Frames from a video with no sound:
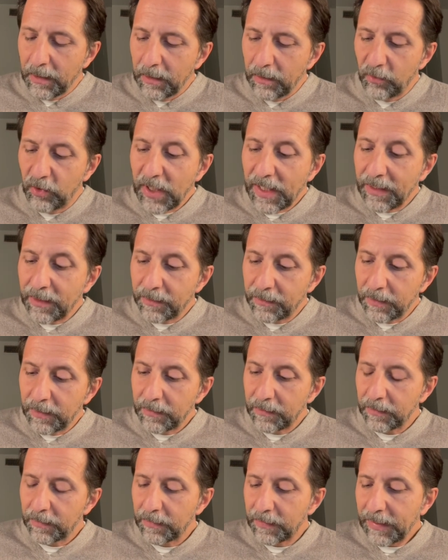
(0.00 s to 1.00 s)

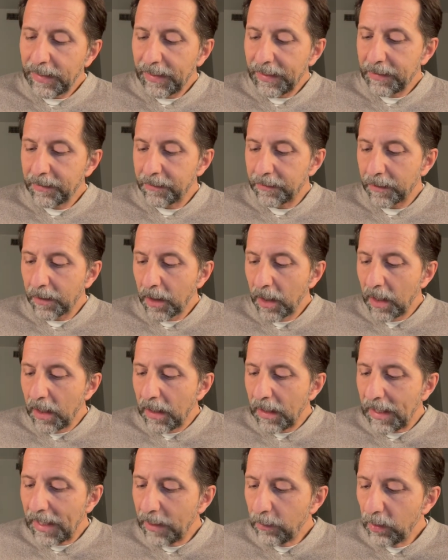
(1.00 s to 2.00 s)
Genesis says,
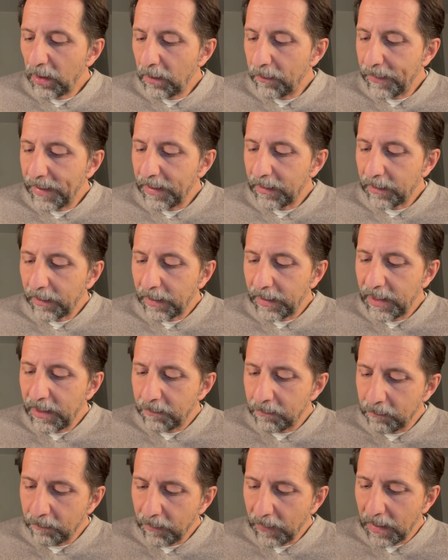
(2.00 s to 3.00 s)
I will make
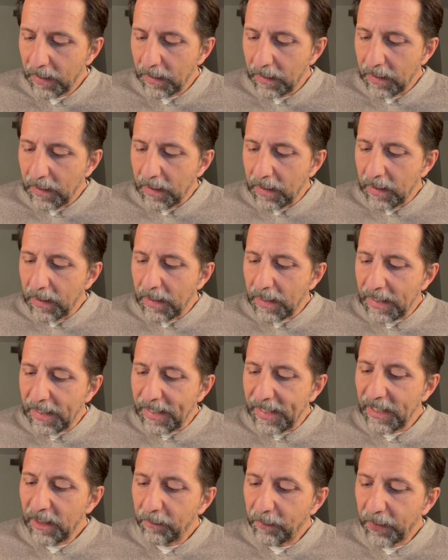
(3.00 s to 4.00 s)
him a
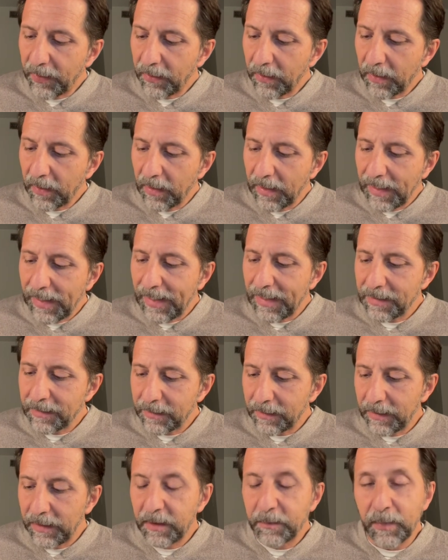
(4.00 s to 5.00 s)
helper as
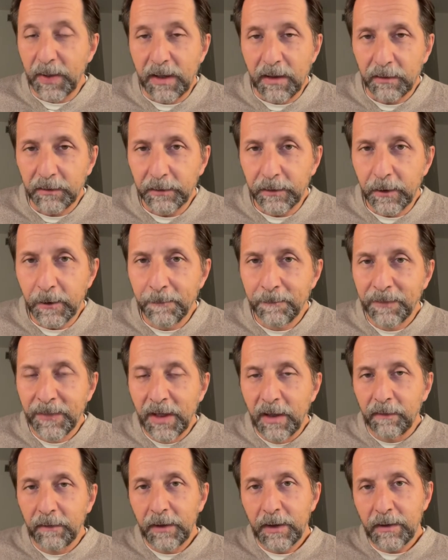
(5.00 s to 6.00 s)
his partner.
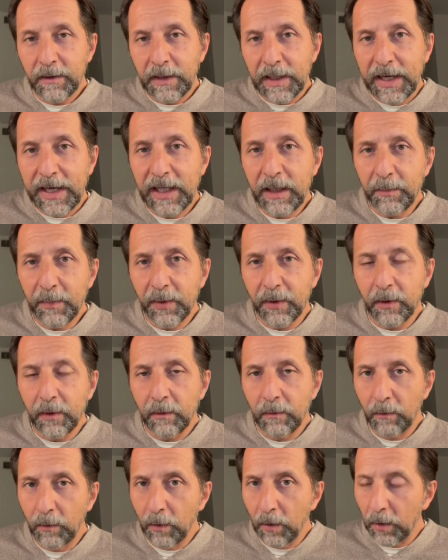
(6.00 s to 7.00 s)
This helper
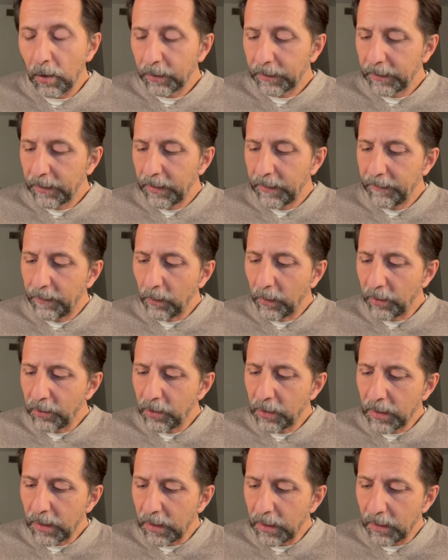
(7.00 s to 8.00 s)
word in the
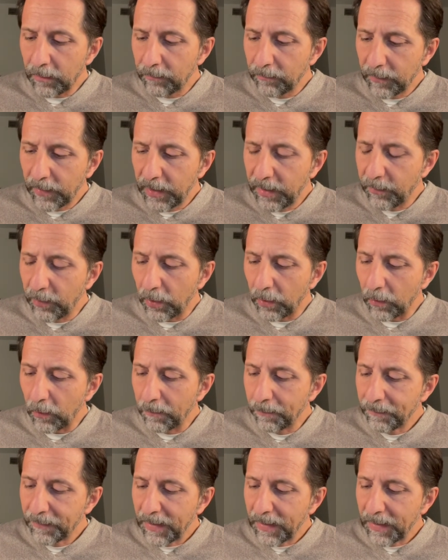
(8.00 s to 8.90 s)
original Hebrew